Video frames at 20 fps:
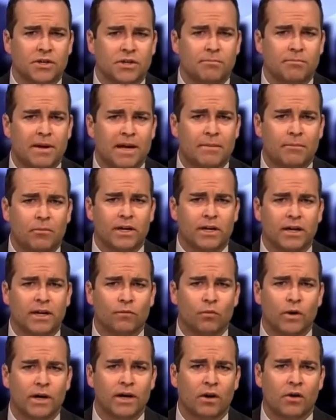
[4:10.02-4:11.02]
term memory
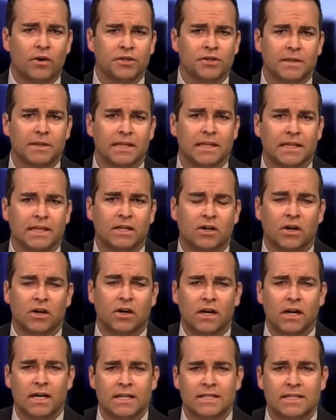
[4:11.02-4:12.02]
of what ultimately
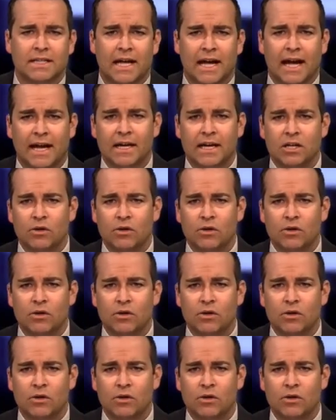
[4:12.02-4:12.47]
caused that.